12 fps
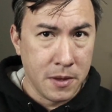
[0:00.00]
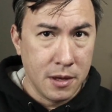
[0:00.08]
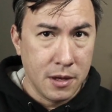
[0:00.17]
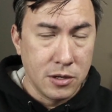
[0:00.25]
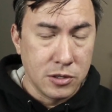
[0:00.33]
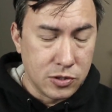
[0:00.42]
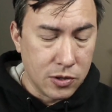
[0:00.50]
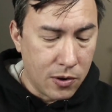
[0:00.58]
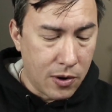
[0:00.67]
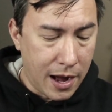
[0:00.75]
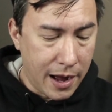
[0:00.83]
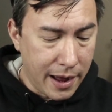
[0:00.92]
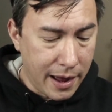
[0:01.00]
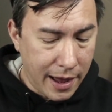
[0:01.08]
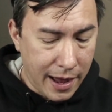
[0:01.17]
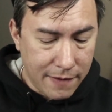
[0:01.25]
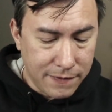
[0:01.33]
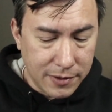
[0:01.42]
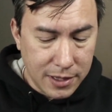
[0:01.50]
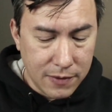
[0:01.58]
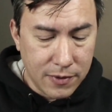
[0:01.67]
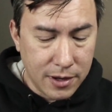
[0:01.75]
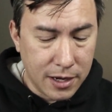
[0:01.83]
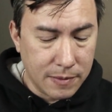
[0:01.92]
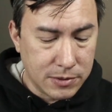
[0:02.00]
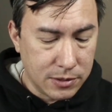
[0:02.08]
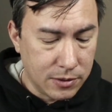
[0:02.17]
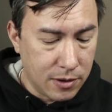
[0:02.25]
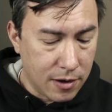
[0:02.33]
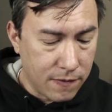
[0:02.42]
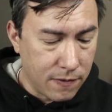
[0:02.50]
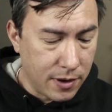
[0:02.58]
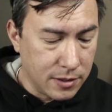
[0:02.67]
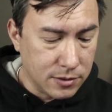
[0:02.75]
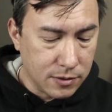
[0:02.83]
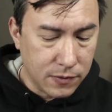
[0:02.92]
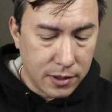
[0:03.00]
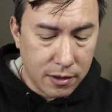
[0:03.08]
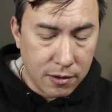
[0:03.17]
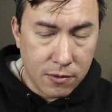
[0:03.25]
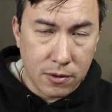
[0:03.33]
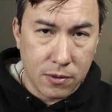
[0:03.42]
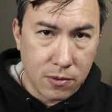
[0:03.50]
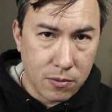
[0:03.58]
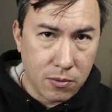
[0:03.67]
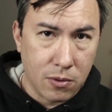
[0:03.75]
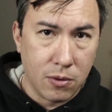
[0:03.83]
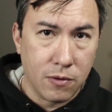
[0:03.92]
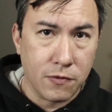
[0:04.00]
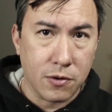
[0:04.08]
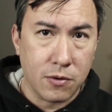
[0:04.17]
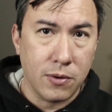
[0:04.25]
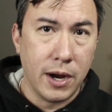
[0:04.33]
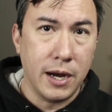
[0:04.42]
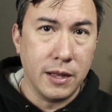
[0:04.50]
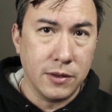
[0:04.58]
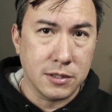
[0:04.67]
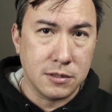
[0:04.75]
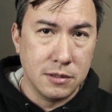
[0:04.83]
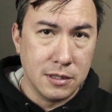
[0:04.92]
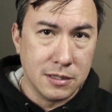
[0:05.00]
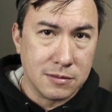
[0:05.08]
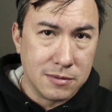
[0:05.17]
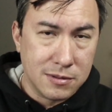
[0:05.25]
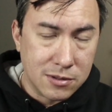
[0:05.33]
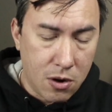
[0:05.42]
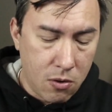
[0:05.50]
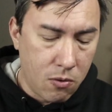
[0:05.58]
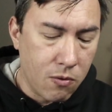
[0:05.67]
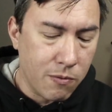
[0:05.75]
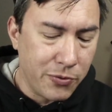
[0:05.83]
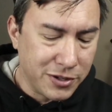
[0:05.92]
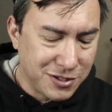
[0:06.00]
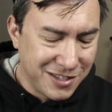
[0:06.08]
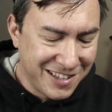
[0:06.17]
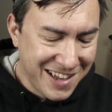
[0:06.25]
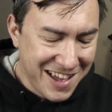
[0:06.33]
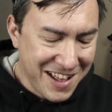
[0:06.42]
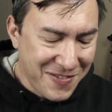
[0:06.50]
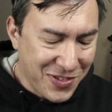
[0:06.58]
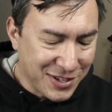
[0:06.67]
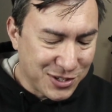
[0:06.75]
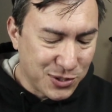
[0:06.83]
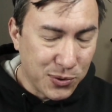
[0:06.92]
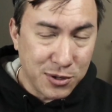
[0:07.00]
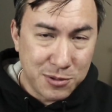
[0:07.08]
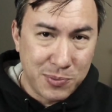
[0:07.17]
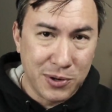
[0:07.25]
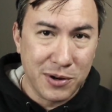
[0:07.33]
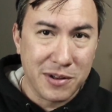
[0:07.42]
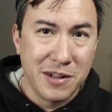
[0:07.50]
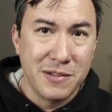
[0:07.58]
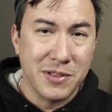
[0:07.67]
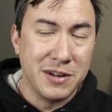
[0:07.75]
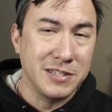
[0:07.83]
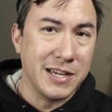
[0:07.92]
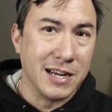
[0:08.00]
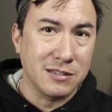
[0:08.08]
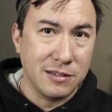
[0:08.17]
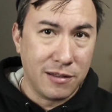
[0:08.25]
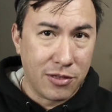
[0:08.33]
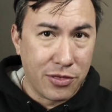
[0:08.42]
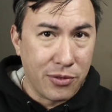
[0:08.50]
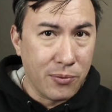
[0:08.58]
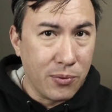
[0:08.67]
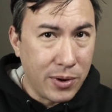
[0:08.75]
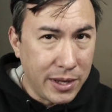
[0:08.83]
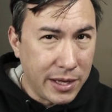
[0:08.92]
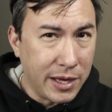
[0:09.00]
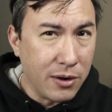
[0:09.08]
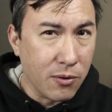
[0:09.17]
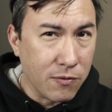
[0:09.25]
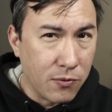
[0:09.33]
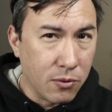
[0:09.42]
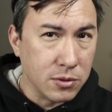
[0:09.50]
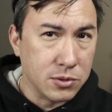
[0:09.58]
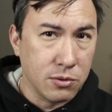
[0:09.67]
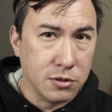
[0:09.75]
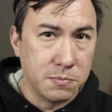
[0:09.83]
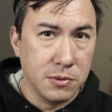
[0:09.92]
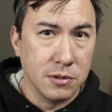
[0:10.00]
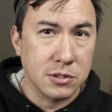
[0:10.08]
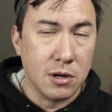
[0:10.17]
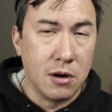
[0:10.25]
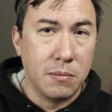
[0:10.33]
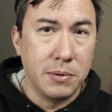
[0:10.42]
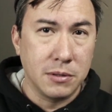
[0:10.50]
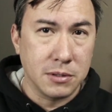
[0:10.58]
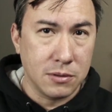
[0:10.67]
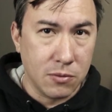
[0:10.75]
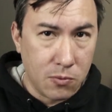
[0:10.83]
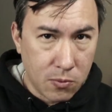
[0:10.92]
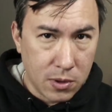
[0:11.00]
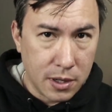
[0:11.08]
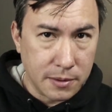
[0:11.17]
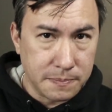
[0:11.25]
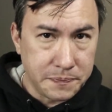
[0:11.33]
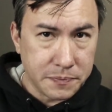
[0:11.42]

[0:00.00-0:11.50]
So I have to give it up to our friends over here at Critical Role for creating this tome, this source book that is actually 3 or 4 source books all built into one.